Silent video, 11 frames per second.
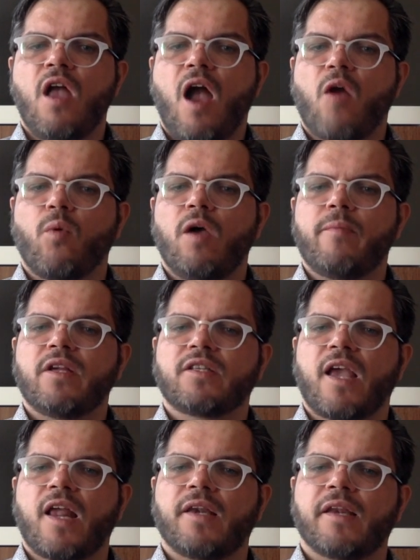are well
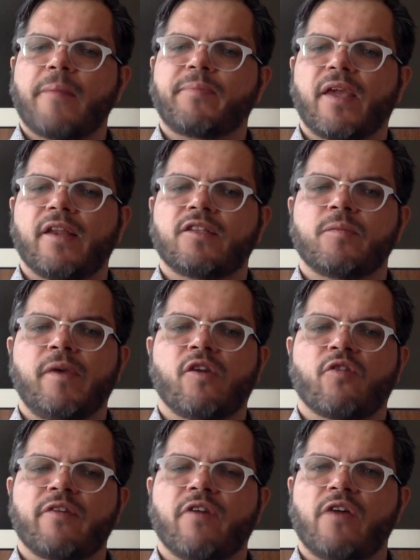maintained and updated to meet
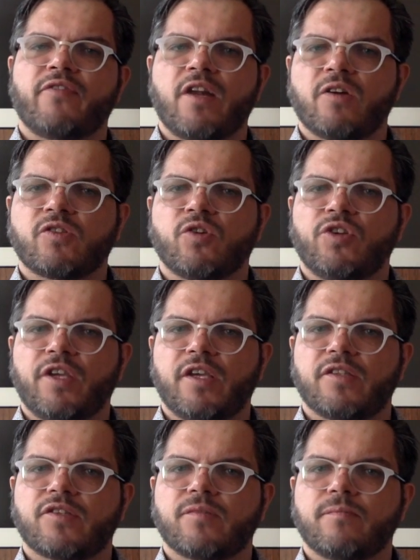our evolving household
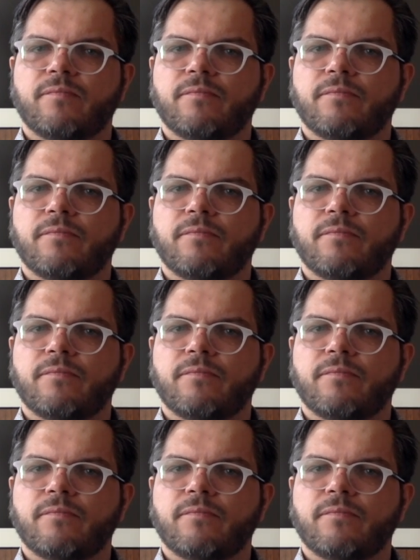needs.